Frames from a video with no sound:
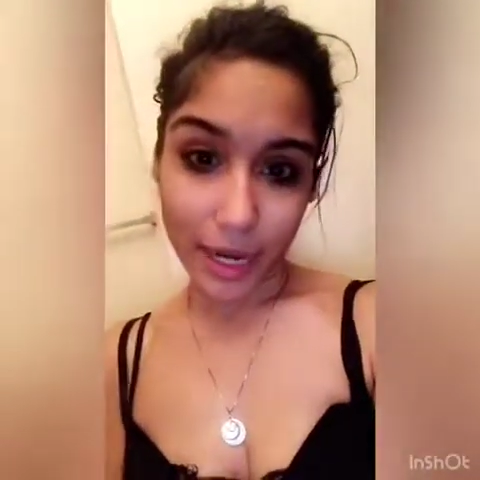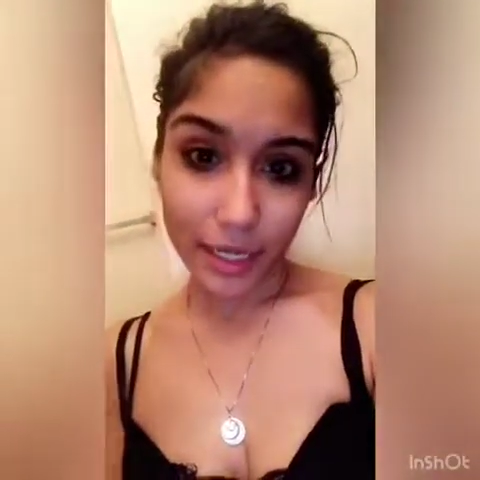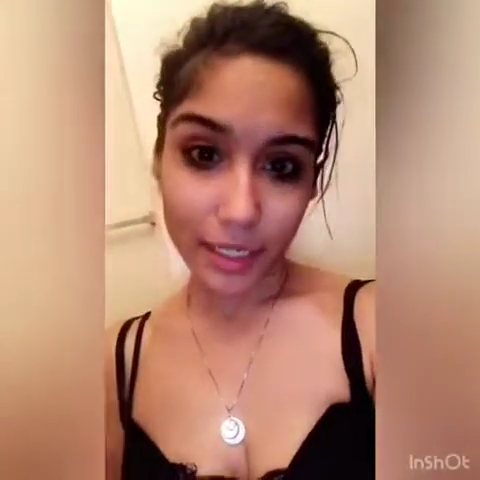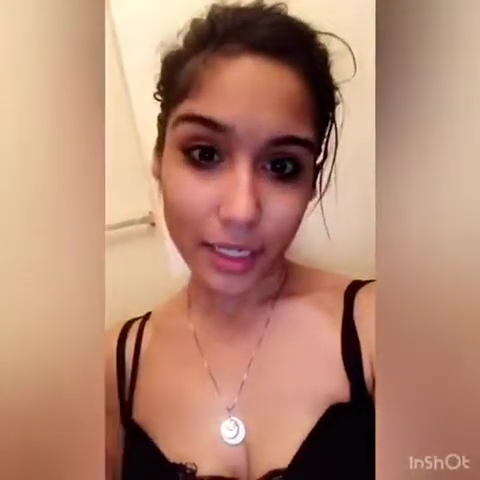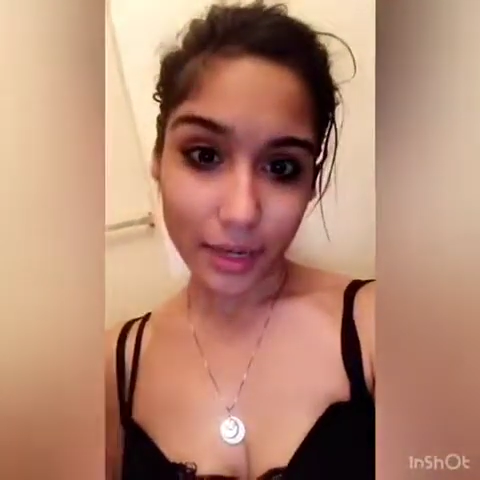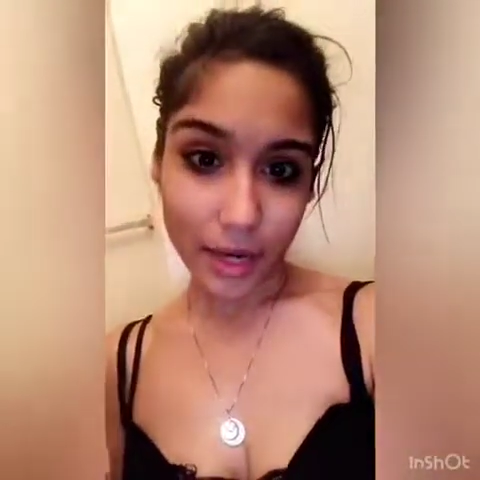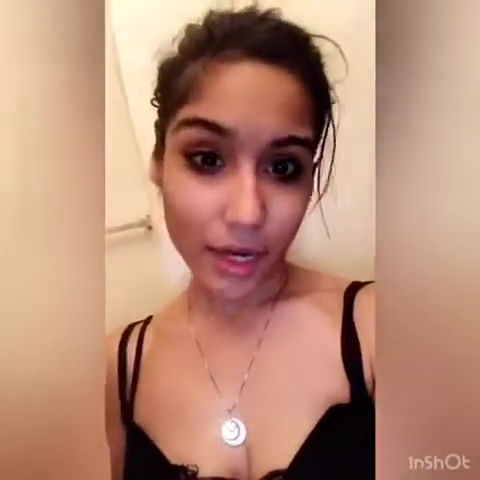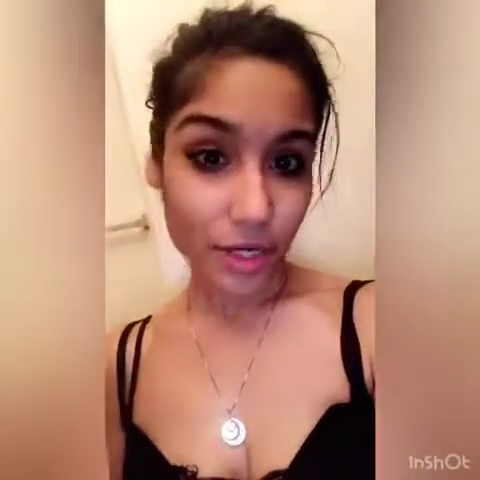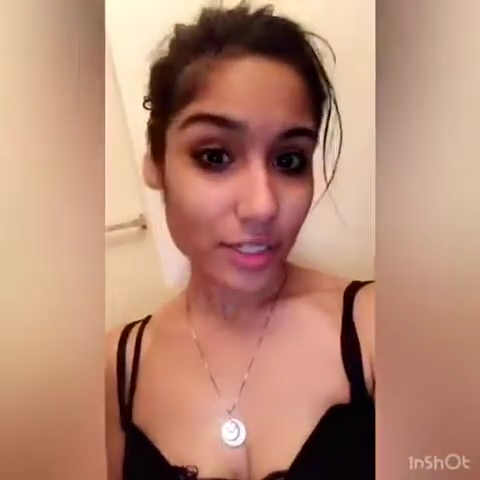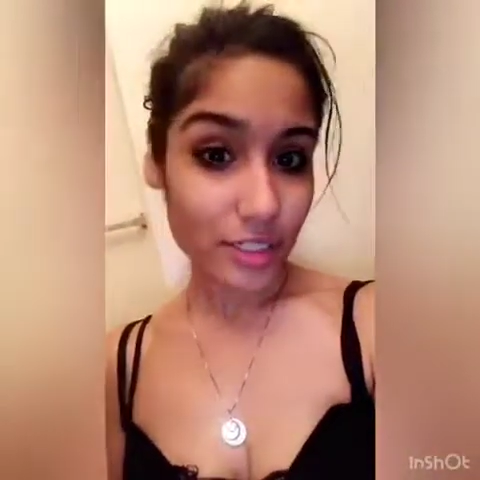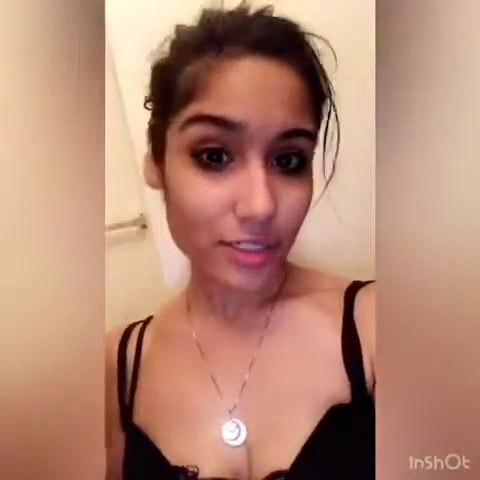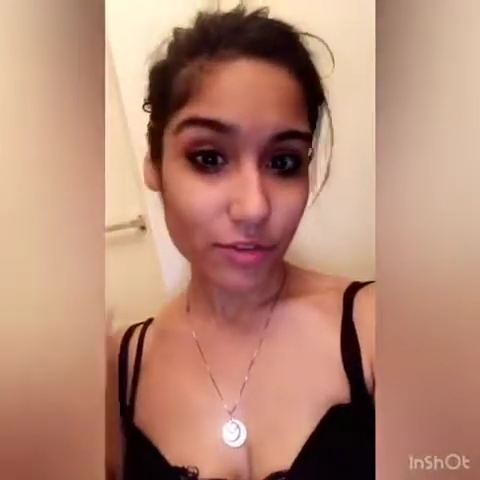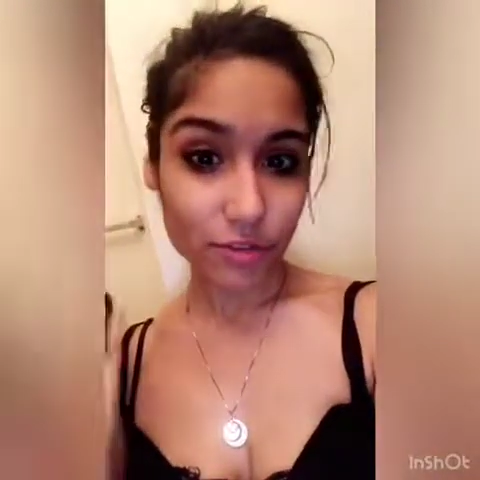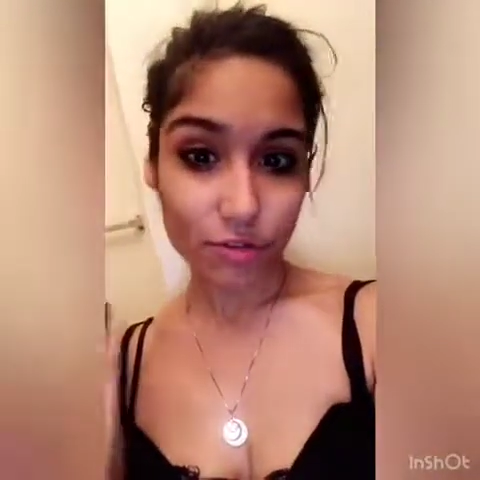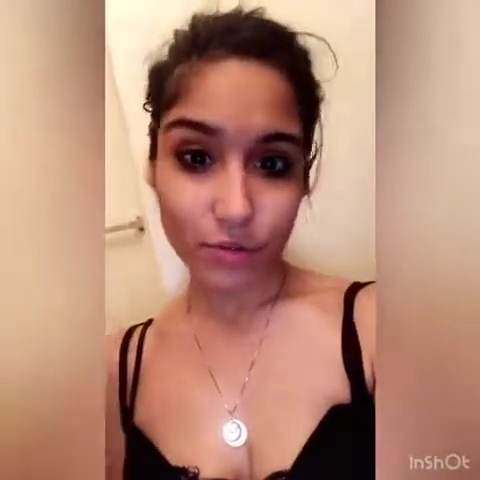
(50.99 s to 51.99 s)
I
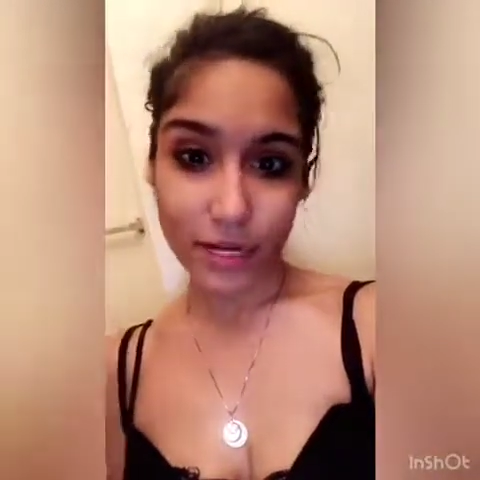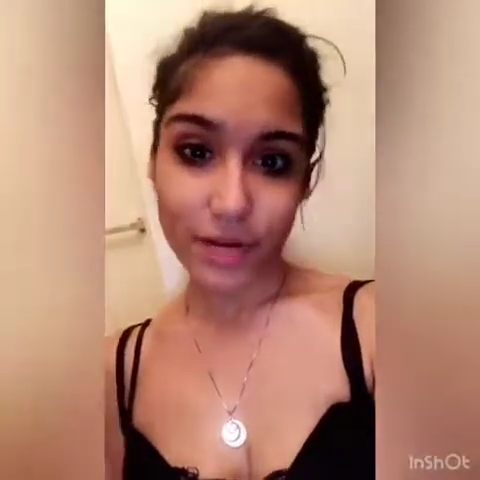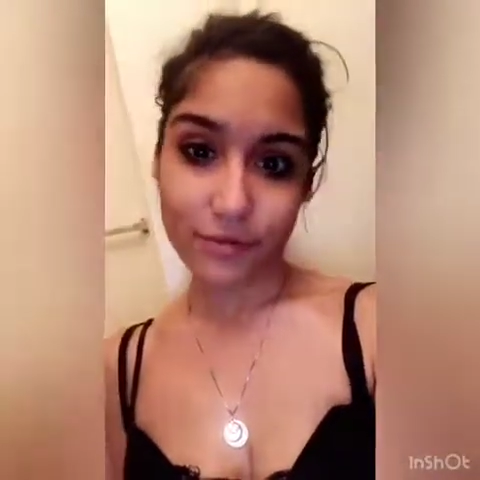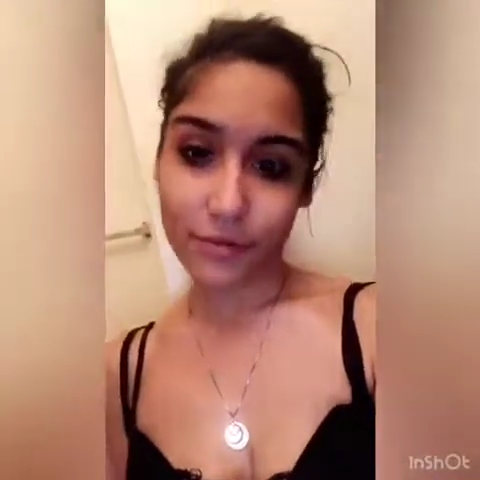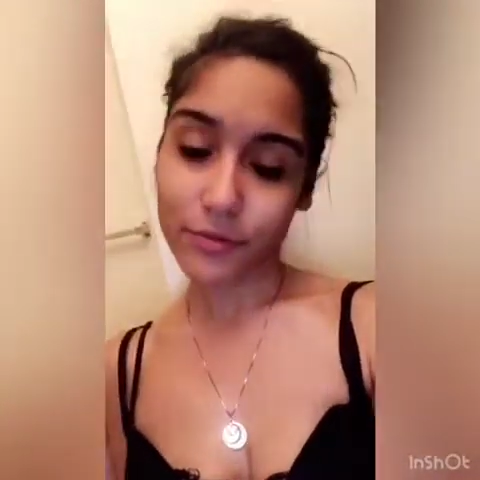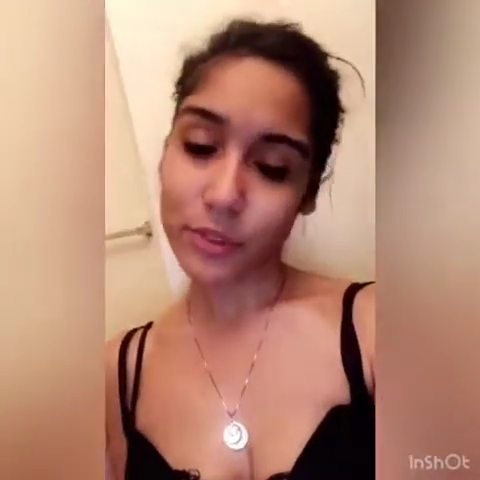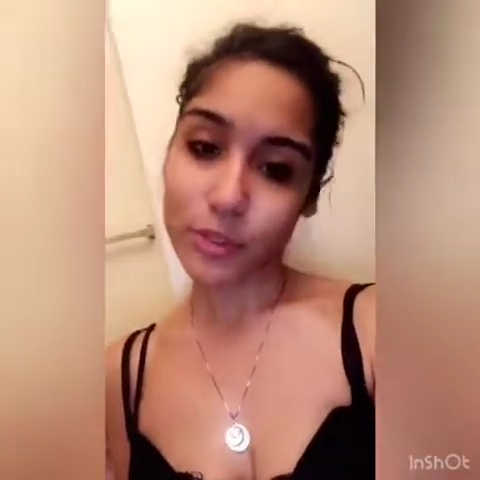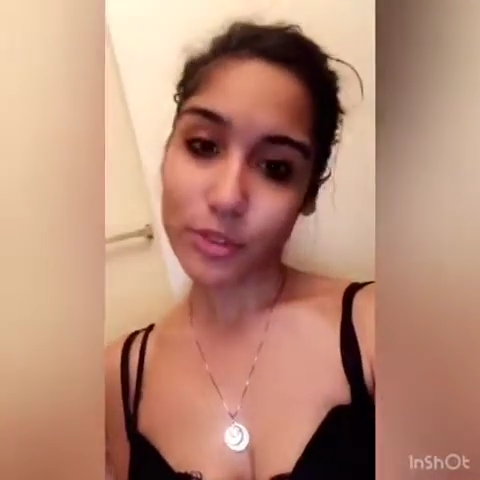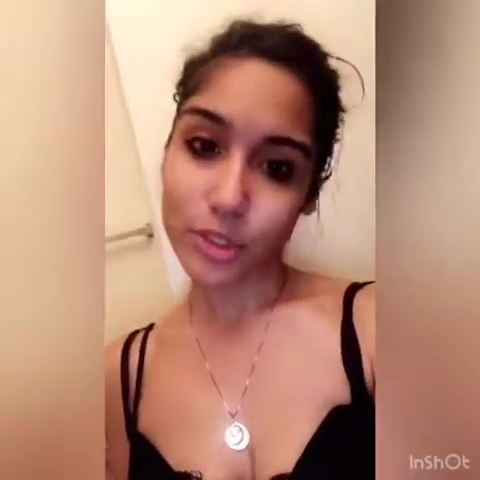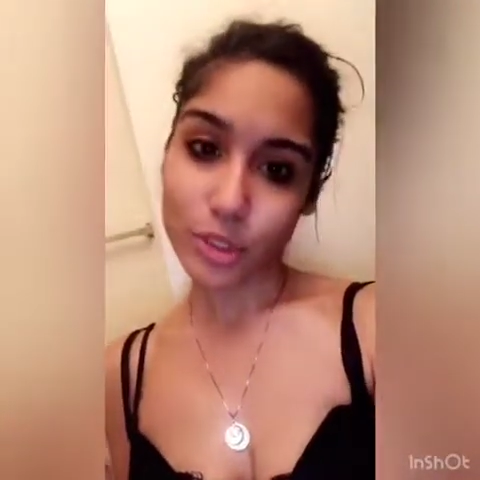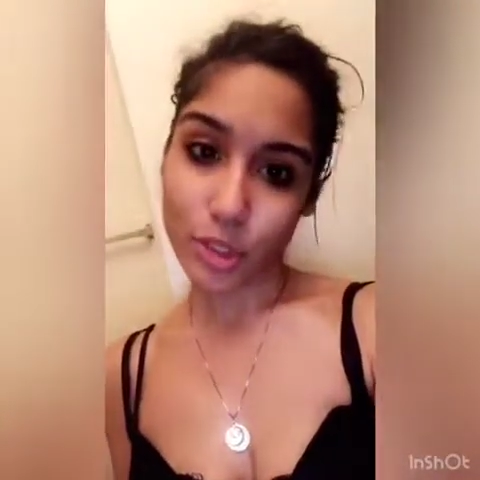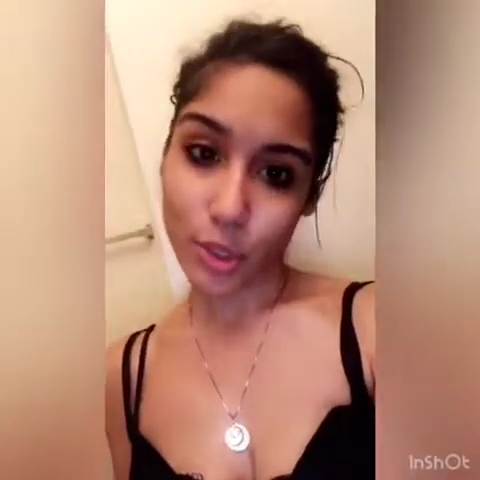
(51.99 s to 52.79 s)
heard great reviews,